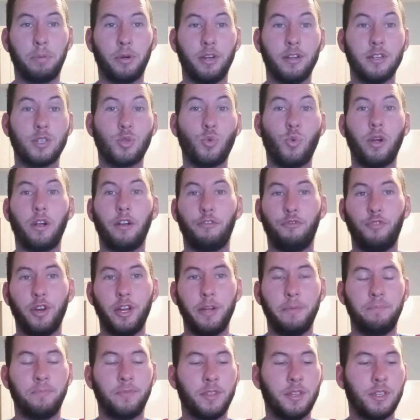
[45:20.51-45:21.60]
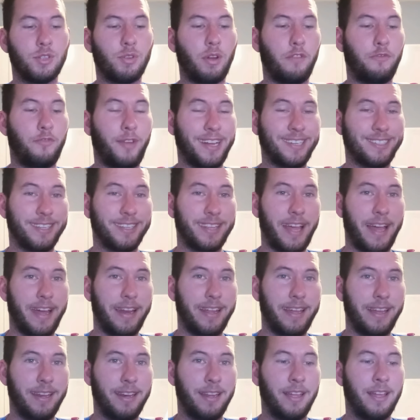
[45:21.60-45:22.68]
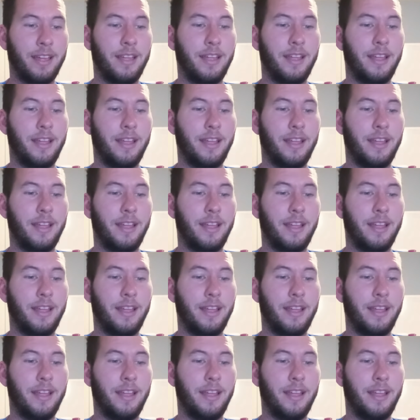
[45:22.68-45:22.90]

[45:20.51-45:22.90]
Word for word: per square foot. So I factor that in.